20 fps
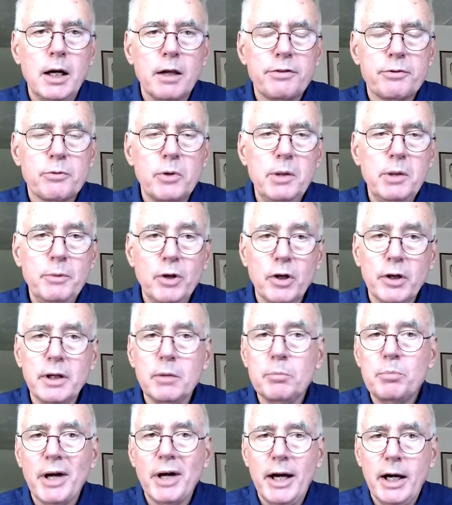3
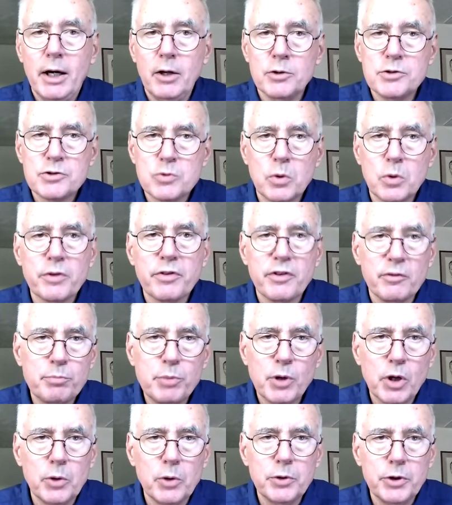million pounds worth of
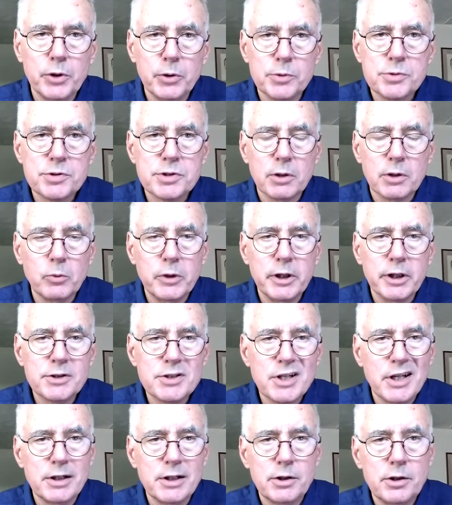produce, and we
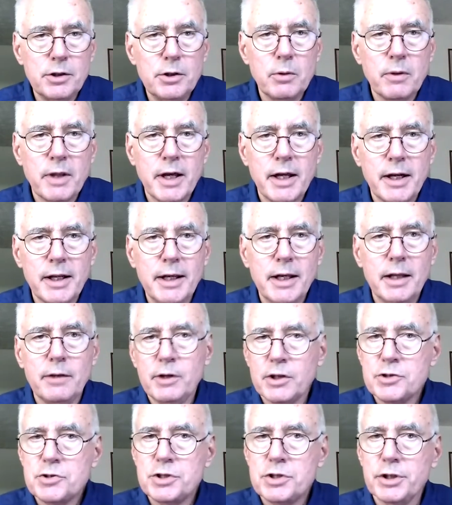intend to do that again
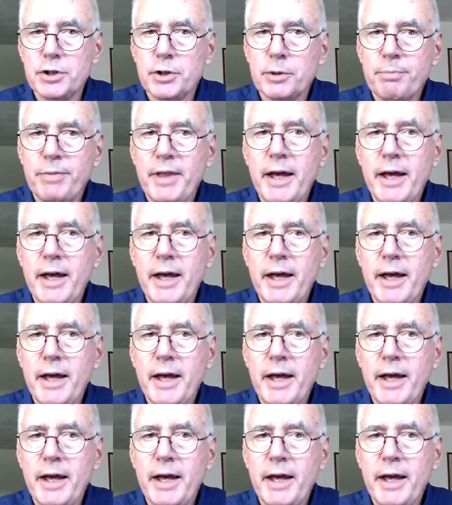this year.